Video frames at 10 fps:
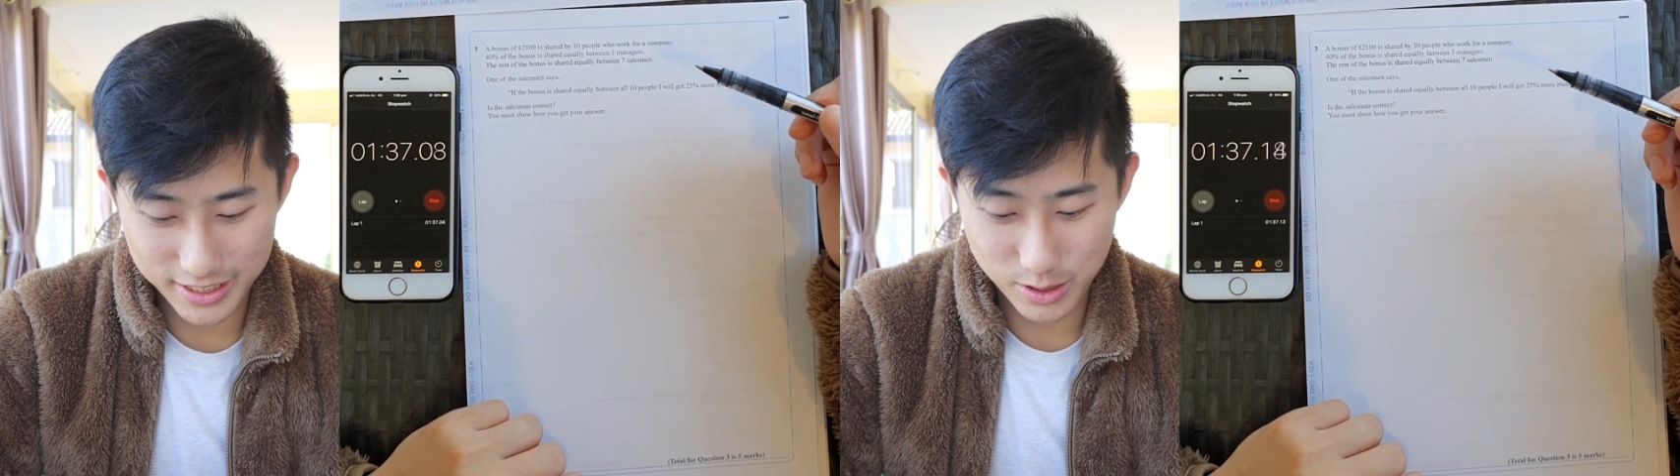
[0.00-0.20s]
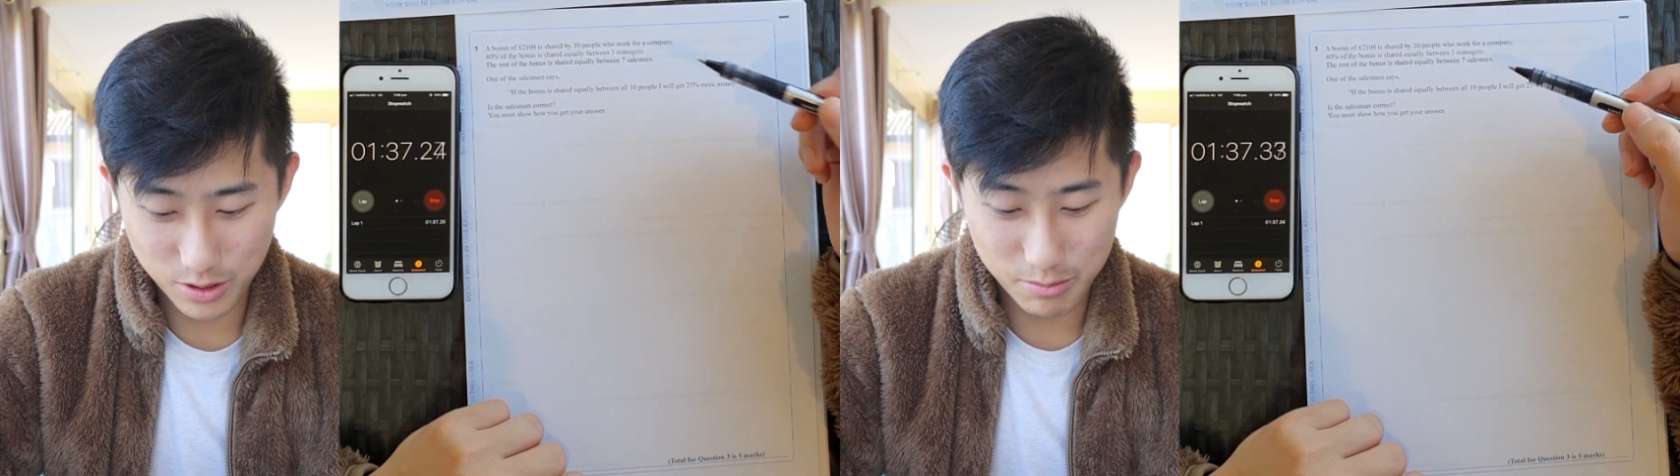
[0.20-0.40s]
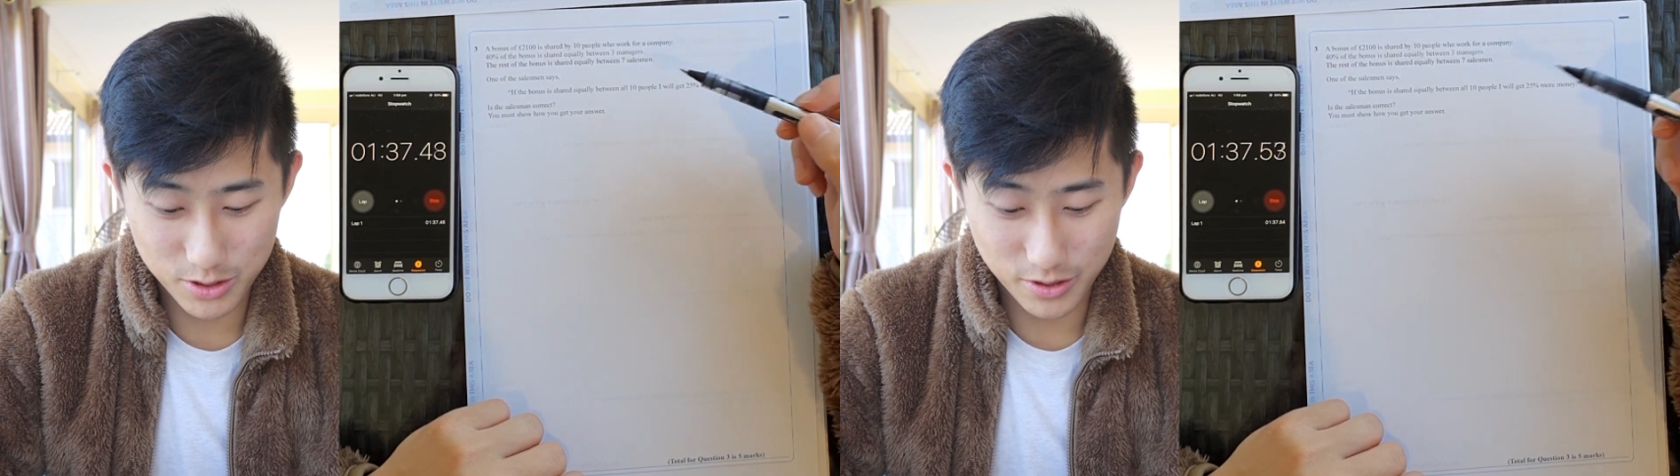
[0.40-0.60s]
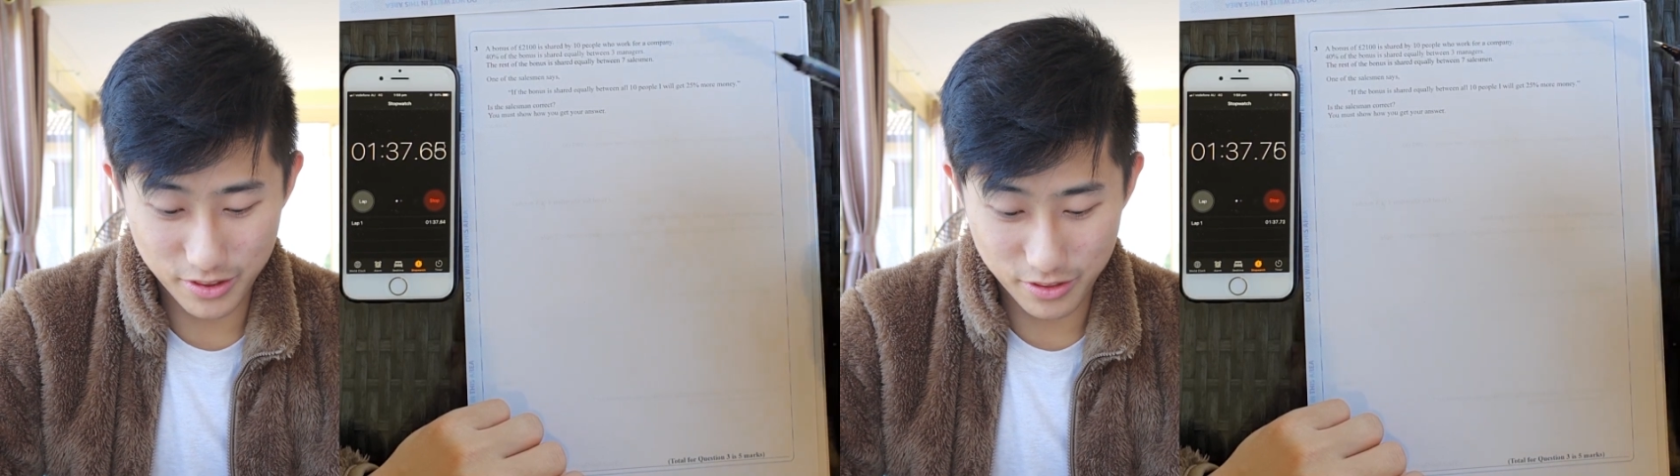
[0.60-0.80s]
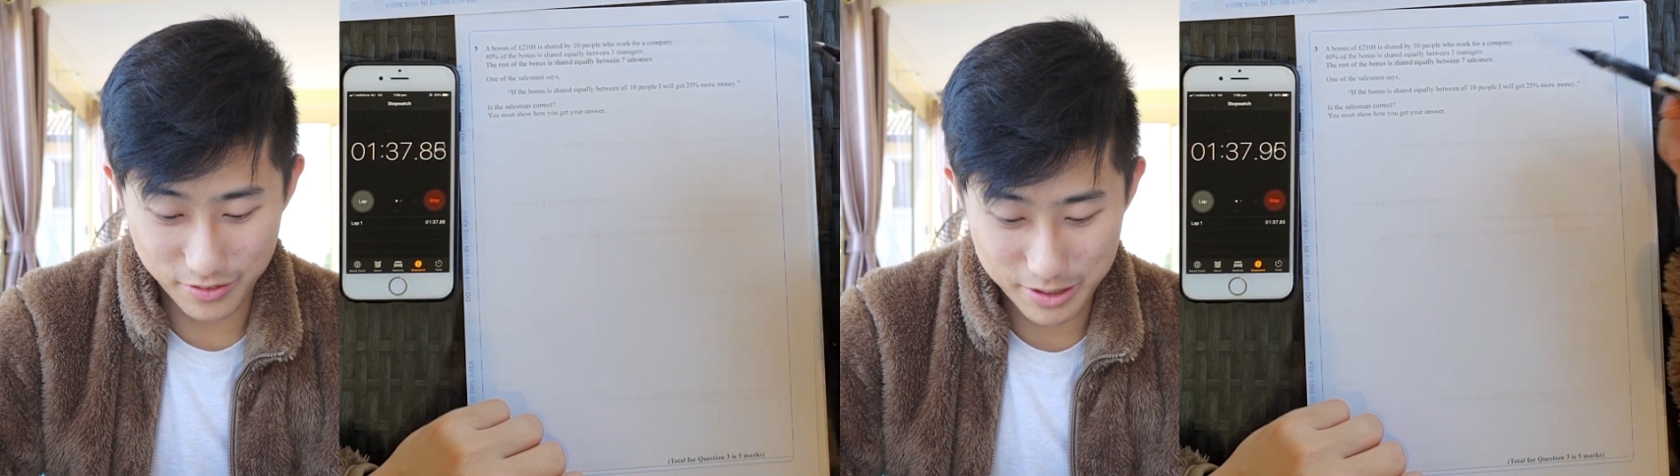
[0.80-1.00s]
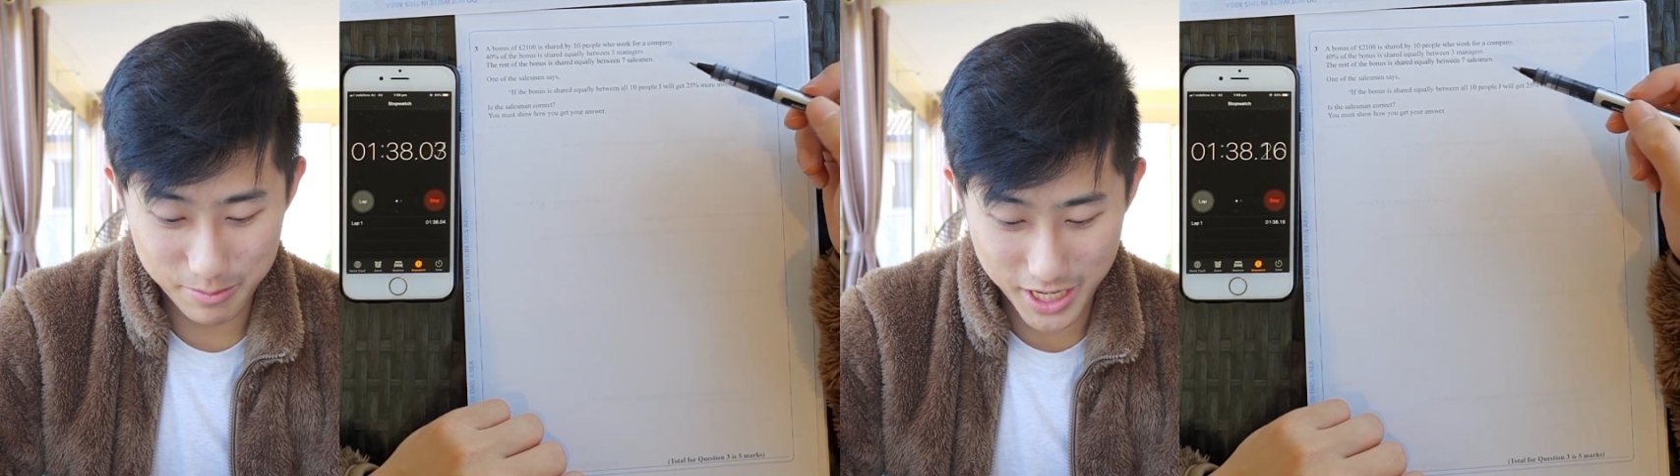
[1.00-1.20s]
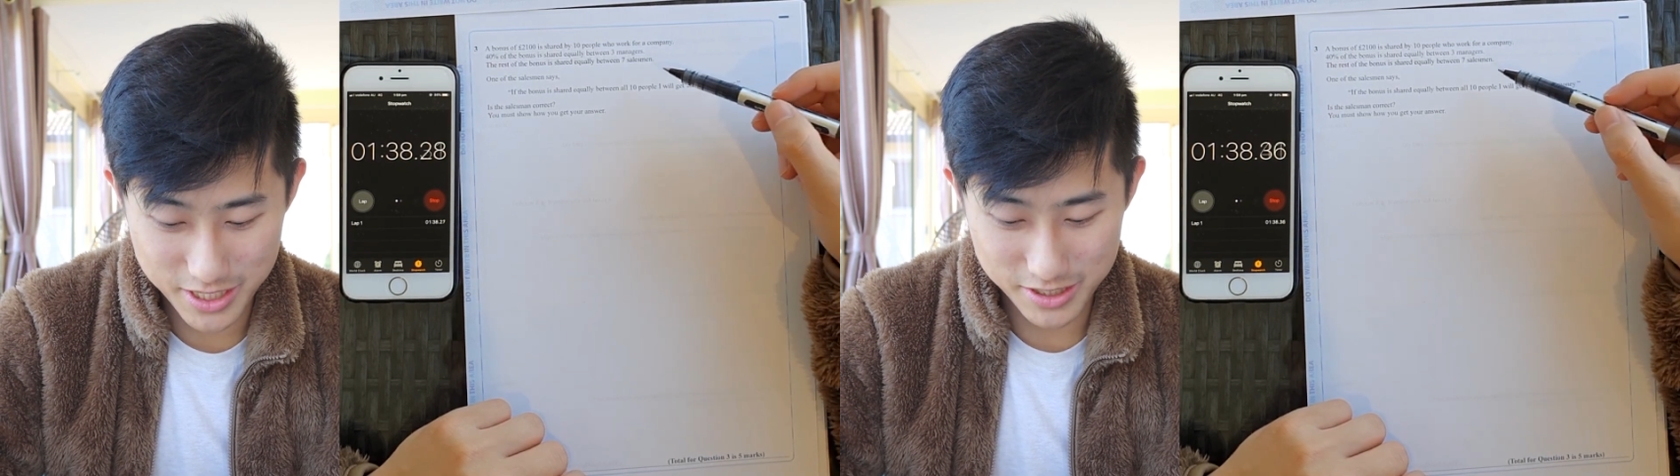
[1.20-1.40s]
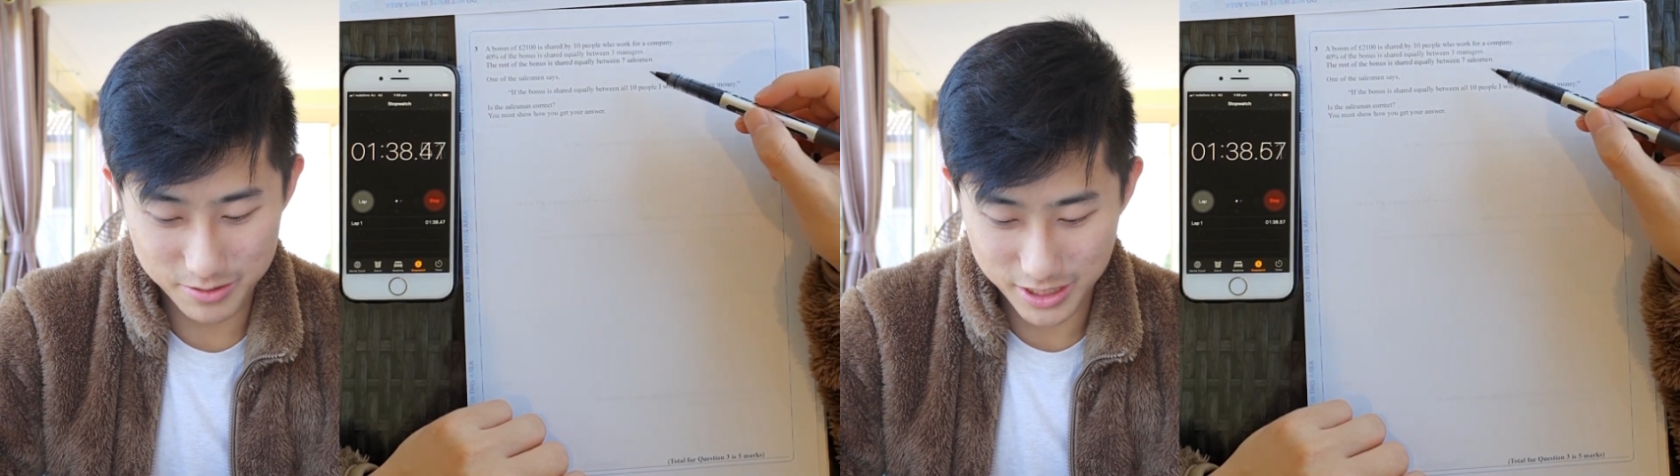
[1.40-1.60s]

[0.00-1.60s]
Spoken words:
equally between 3 managers.